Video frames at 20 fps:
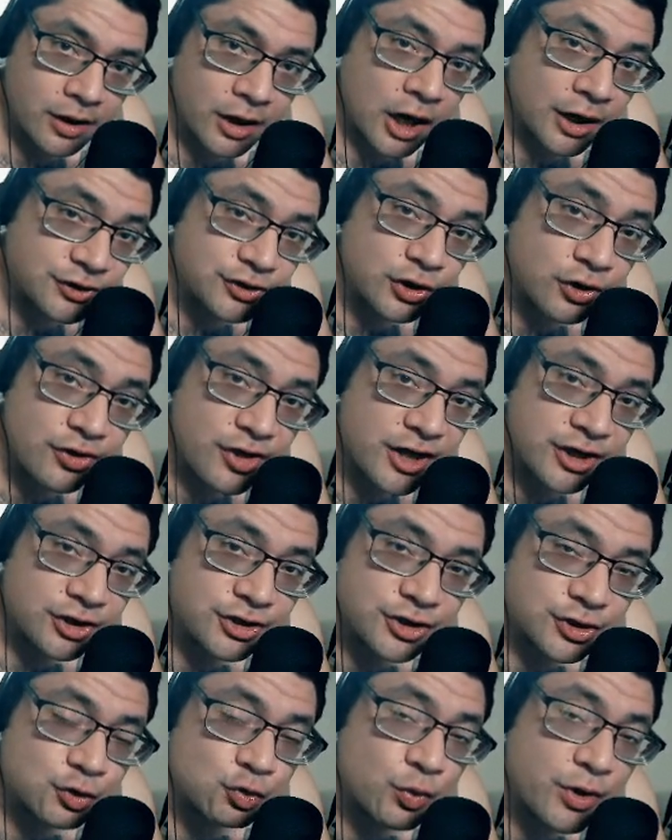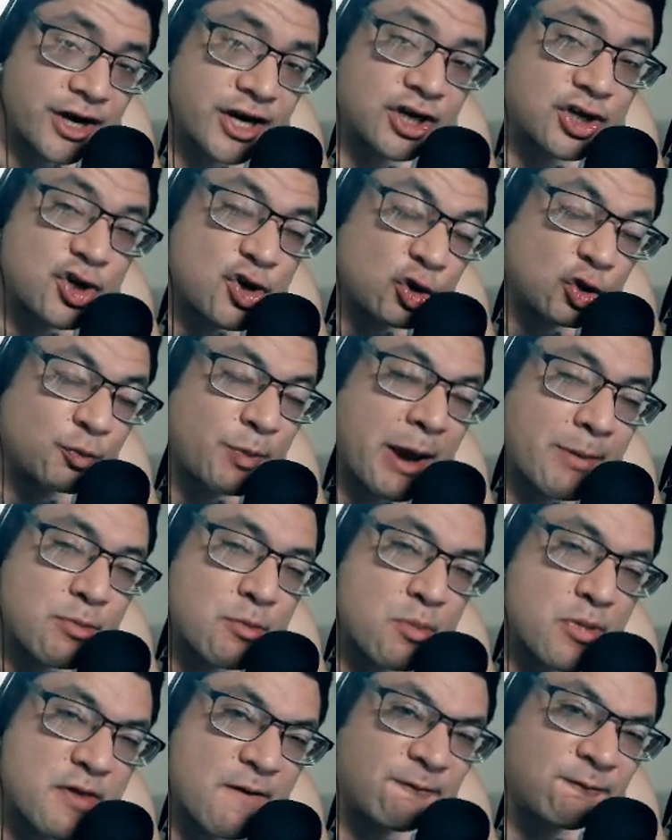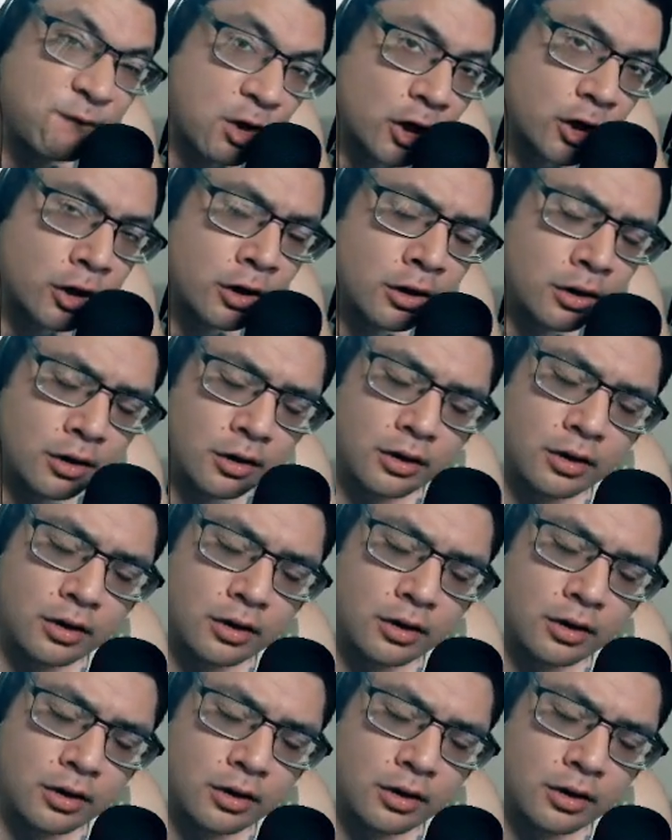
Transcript: Until then, you're just reading a newspaper, motherfucker.